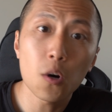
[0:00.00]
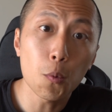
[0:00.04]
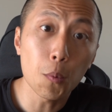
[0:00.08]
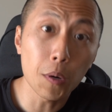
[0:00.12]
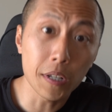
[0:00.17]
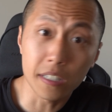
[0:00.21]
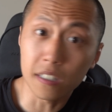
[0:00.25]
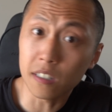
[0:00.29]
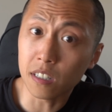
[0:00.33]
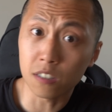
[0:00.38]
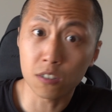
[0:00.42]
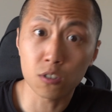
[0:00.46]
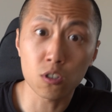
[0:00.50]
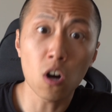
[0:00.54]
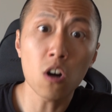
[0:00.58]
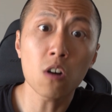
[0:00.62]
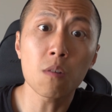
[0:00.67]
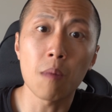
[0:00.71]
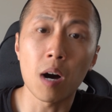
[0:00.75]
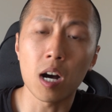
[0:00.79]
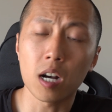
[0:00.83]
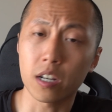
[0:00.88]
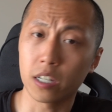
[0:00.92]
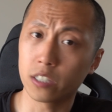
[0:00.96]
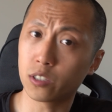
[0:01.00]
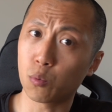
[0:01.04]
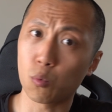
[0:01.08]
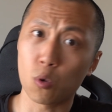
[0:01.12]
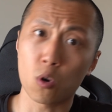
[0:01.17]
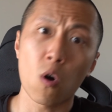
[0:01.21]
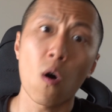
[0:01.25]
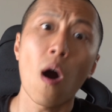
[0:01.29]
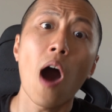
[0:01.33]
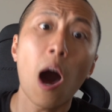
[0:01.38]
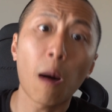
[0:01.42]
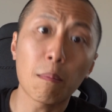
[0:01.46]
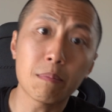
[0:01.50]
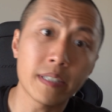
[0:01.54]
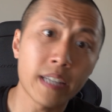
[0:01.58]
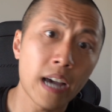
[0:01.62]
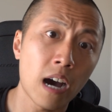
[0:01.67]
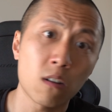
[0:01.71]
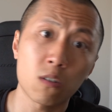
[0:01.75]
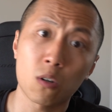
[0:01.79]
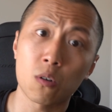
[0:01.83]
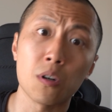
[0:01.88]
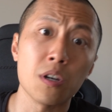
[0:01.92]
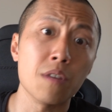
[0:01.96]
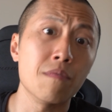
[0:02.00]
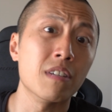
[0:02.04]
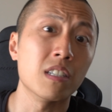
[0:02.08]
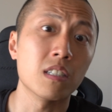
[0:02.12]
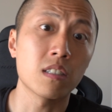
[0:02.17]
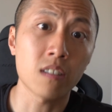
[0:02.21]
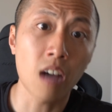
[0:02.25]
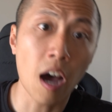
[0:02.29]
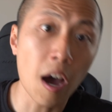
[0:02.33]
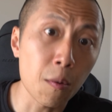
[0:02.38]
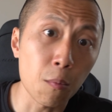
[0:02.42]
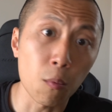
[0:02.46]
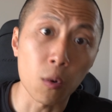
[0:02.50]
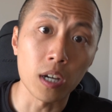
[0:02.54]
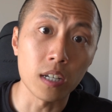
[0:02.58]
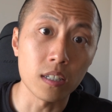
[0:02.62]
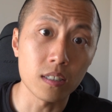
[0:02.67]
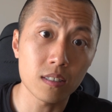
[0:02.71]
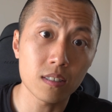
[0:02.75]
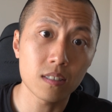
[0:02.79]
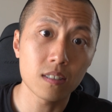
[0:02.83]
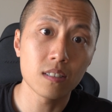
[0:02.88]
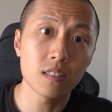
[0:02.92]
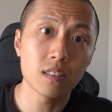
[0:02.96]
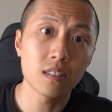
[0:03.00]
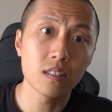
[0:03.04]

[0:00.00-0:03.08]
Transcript: whether the stock markets will go up, down, or even sideways.